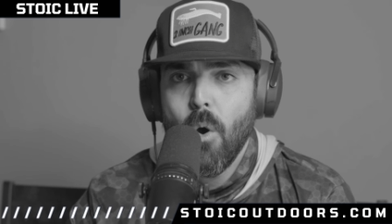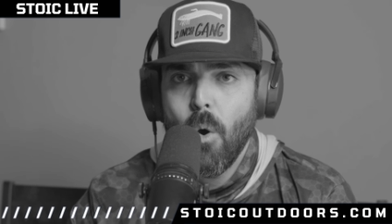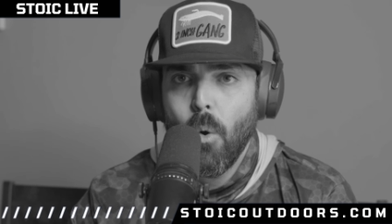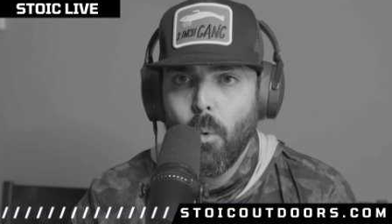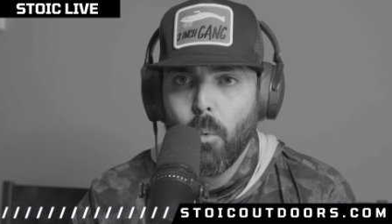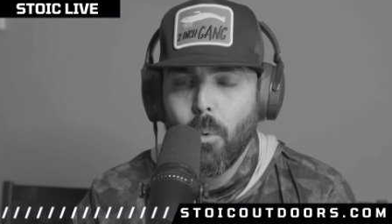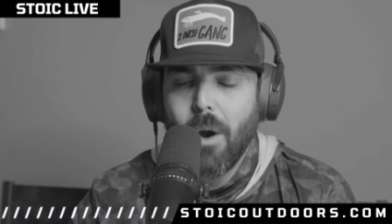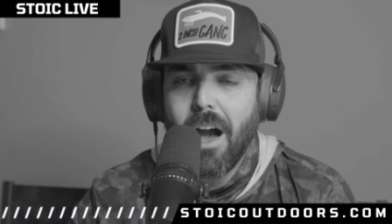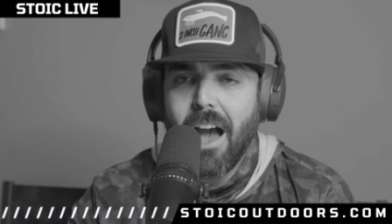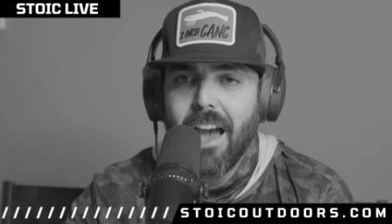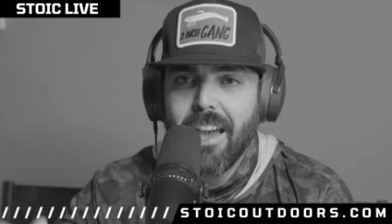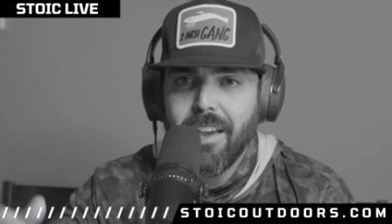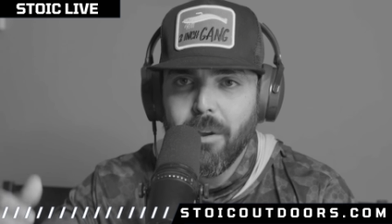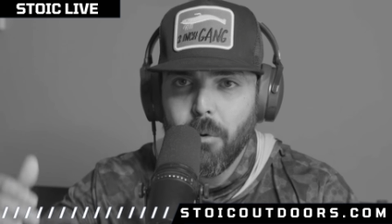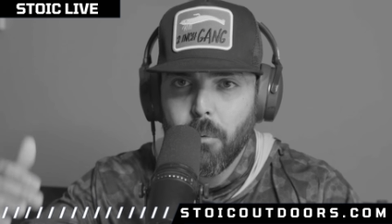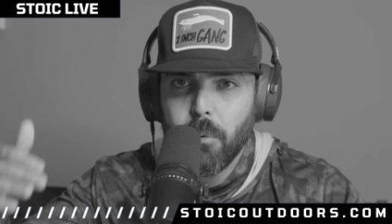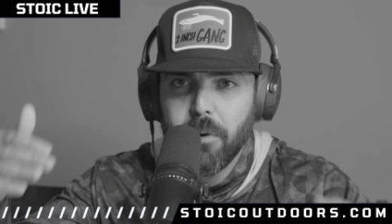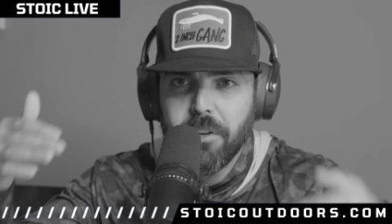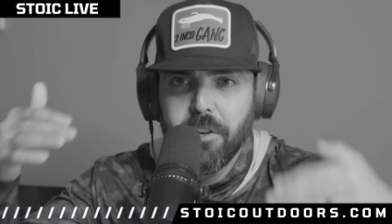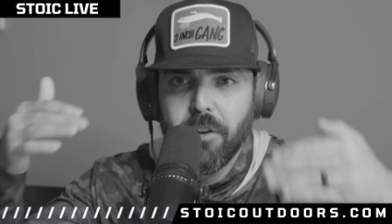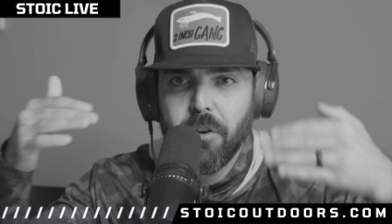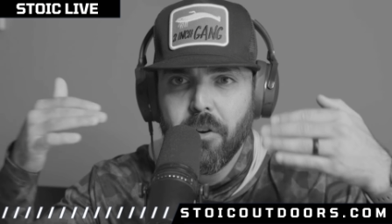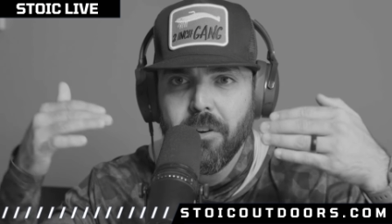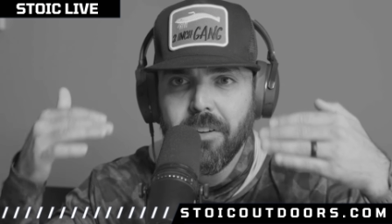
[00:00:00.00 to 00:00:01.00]
why
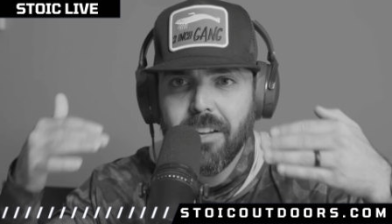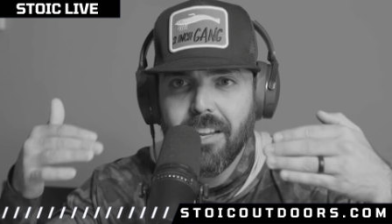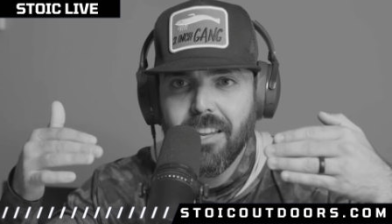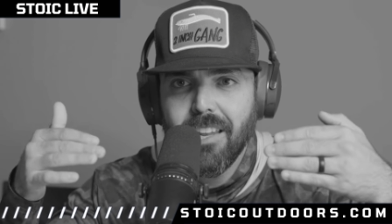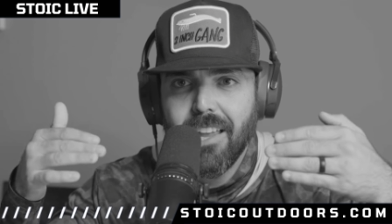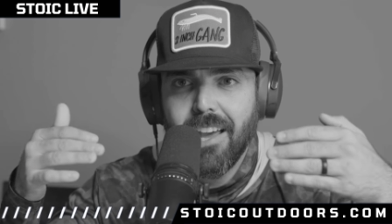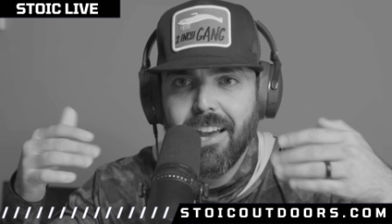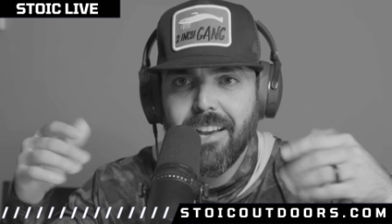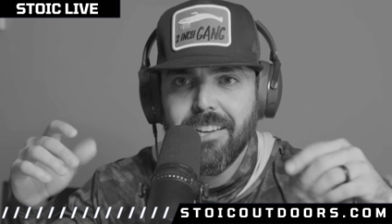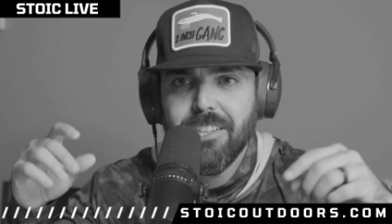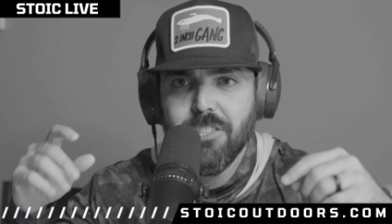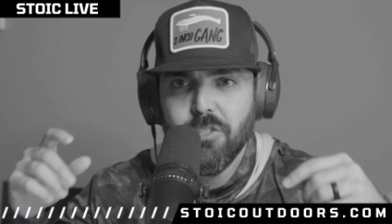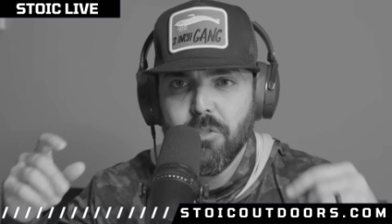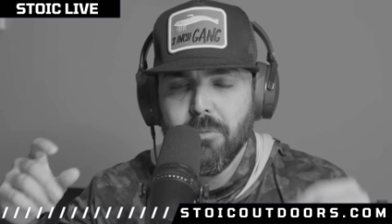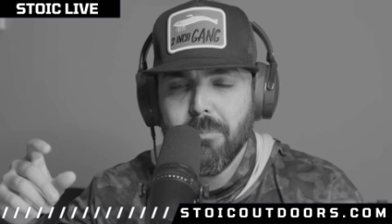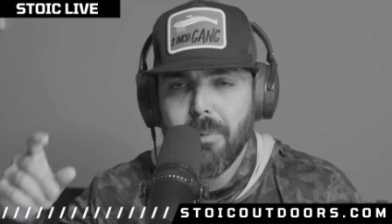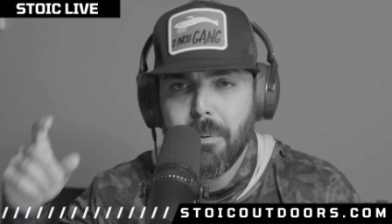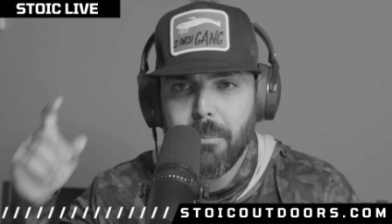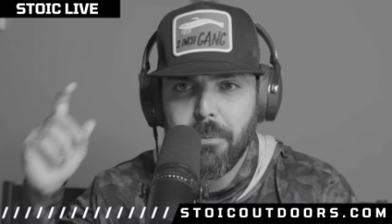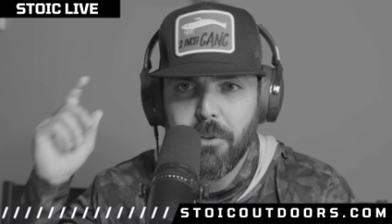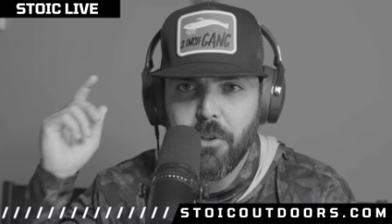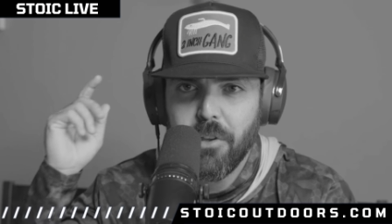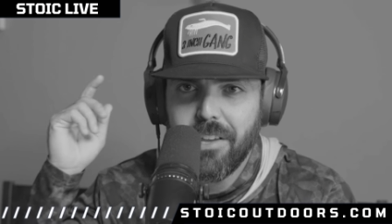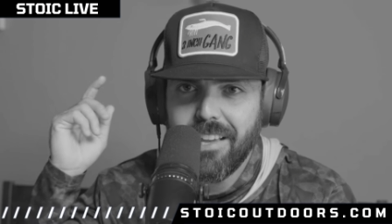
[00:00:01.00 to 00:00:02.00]
when you're in a line just
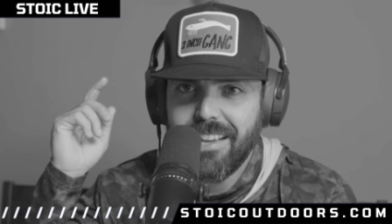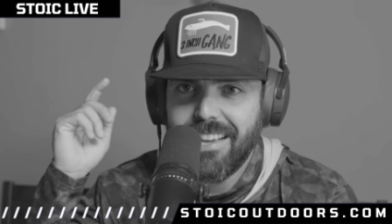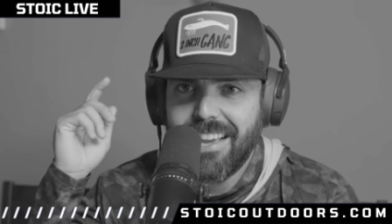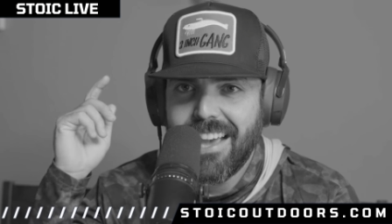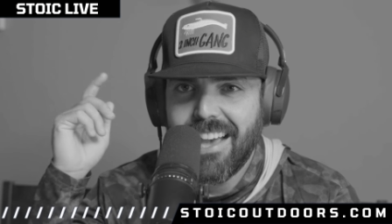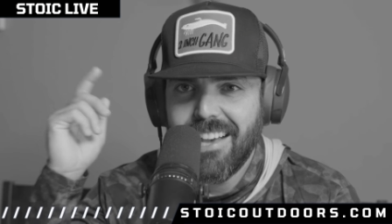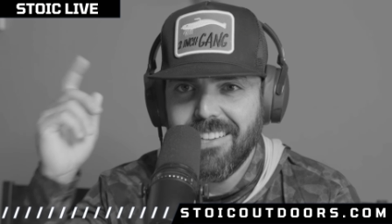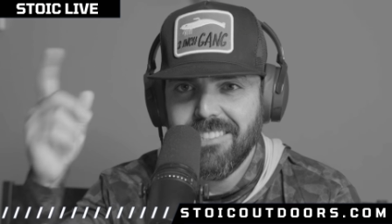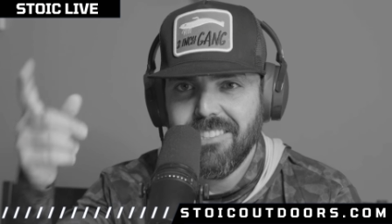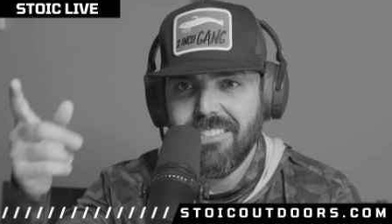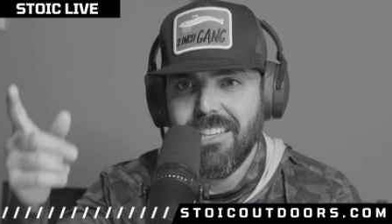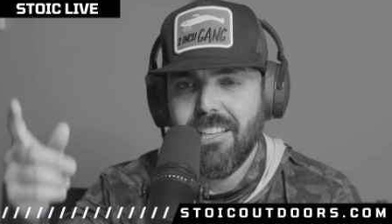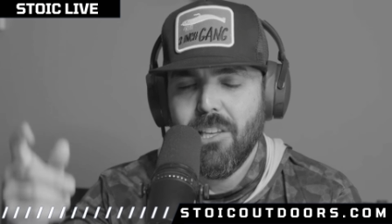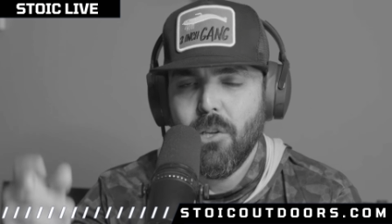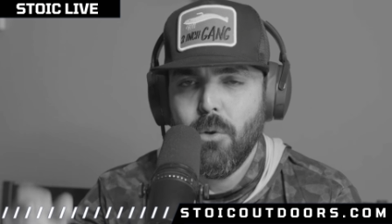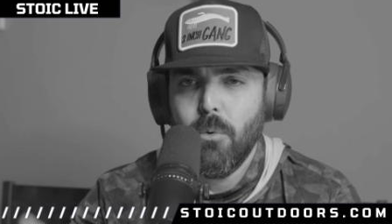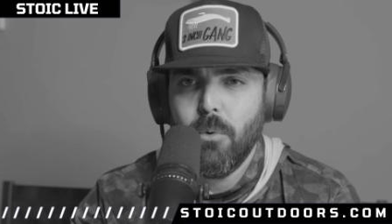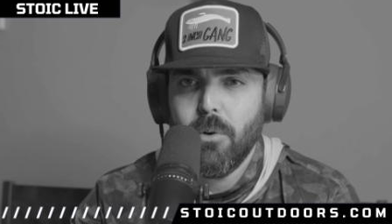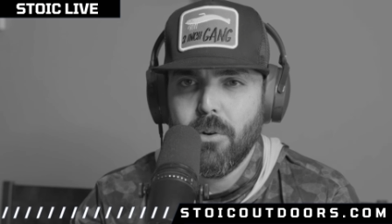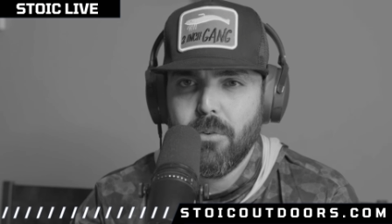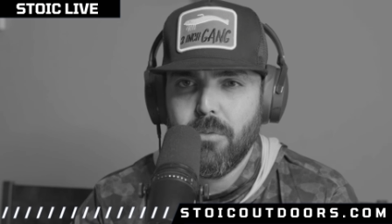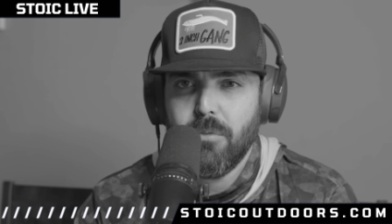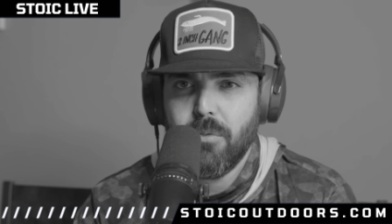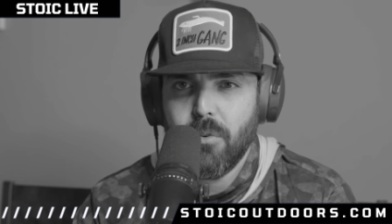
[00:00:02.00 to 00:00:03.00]
remember you can cast that
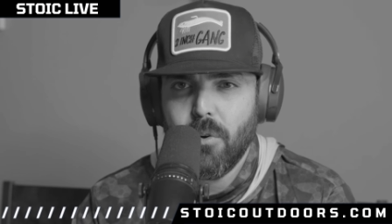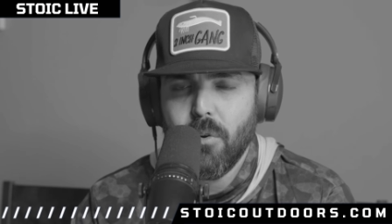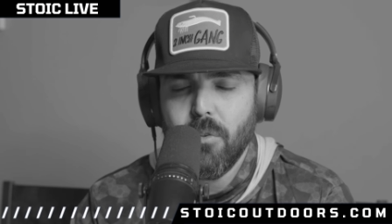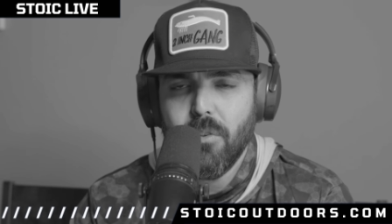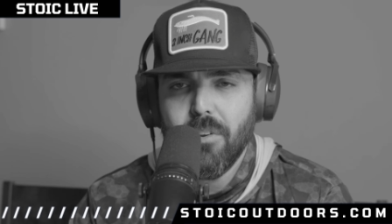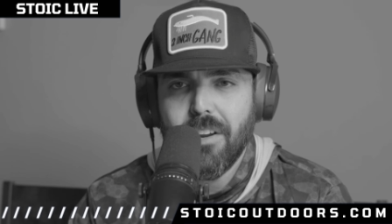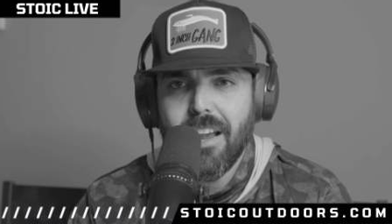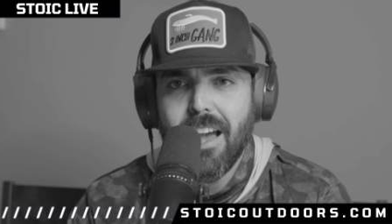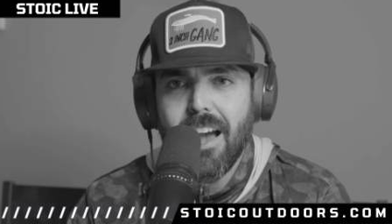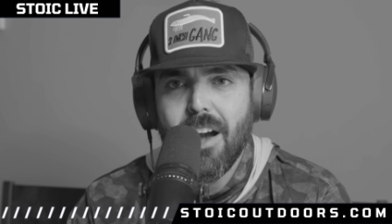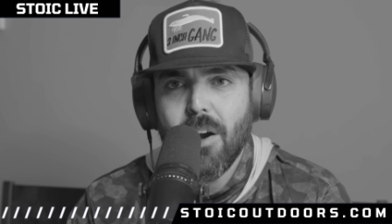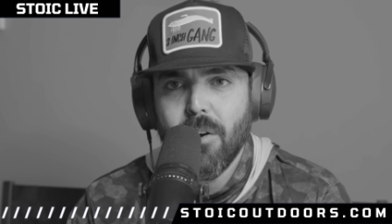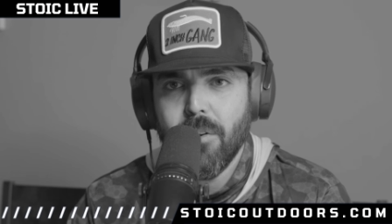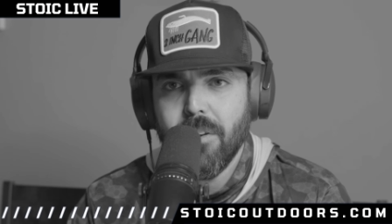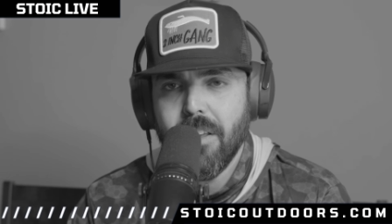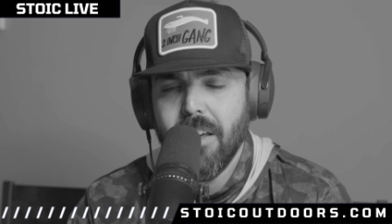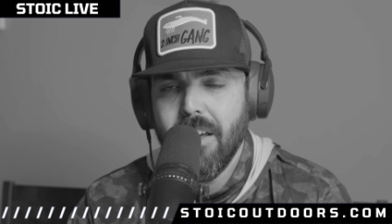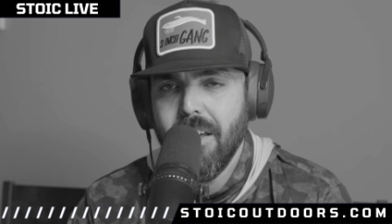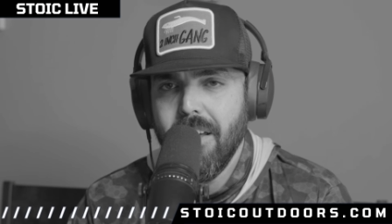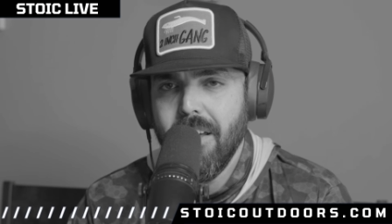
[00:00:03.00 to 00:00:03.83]
lure further out